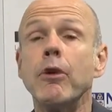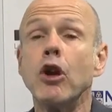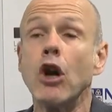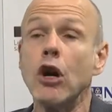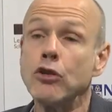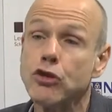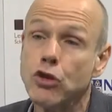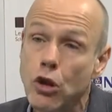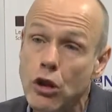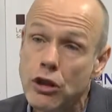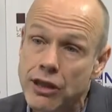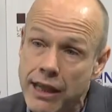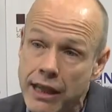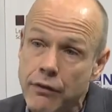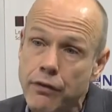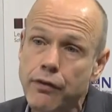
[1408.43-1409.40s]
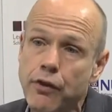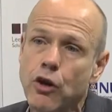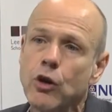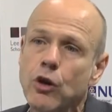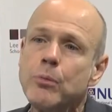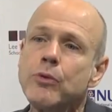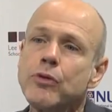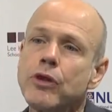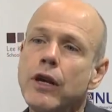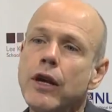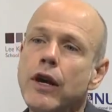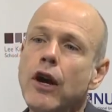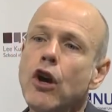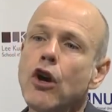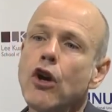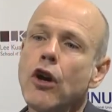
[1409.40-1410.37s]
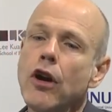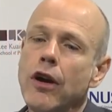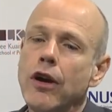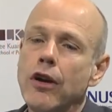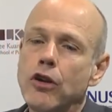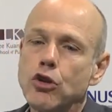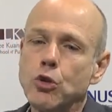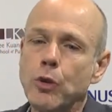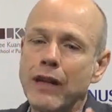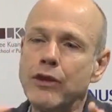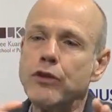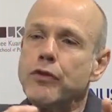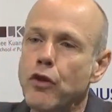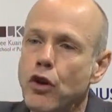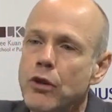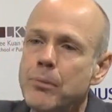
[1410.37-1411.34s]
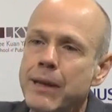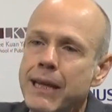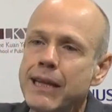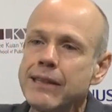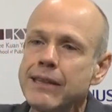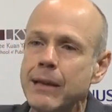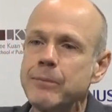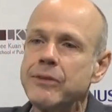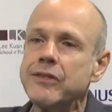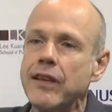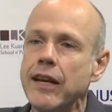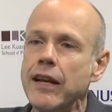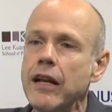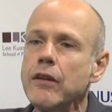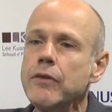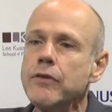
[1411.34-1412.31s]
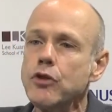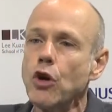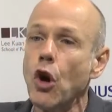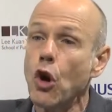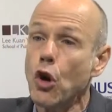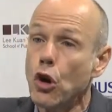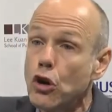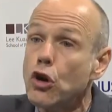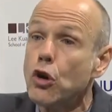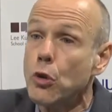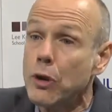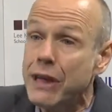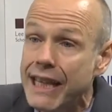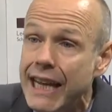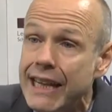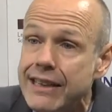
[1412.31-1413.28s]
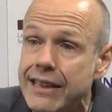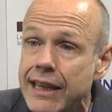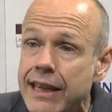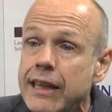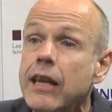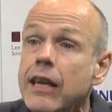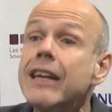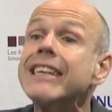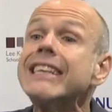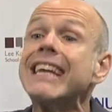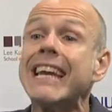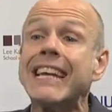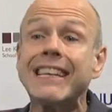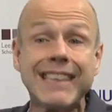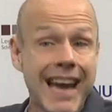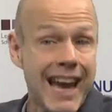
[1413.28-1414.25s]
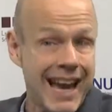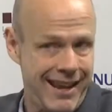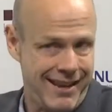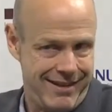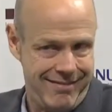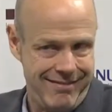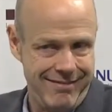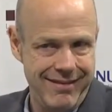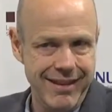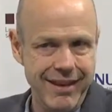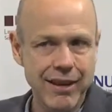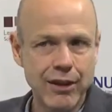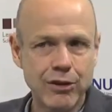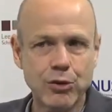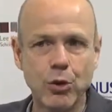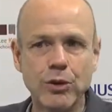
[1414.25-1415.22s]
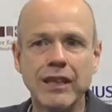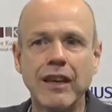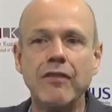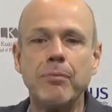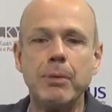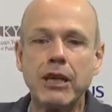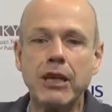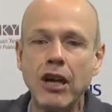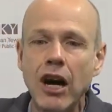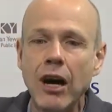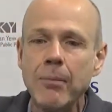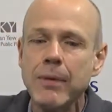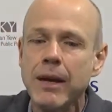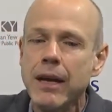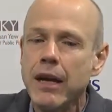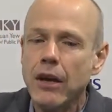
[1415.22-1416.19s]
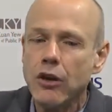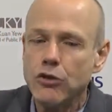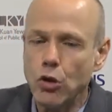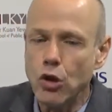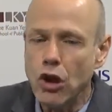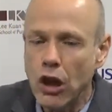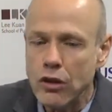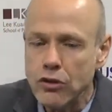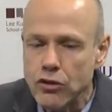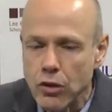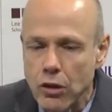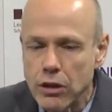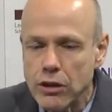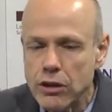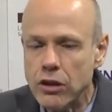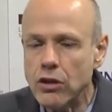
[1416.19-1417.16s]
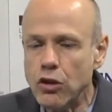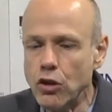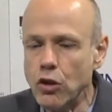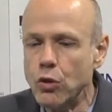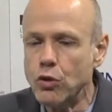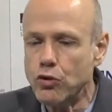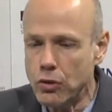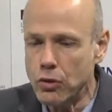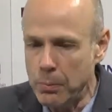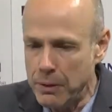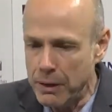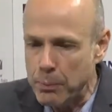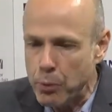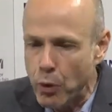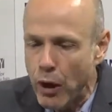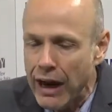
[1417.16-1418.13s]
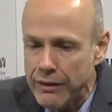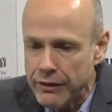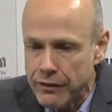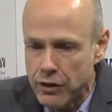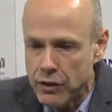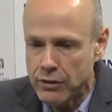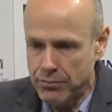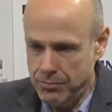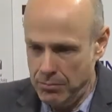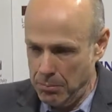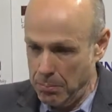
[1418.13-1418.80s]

consulting firms transforming themselves or creating think tank. So they've become, consultant used to be private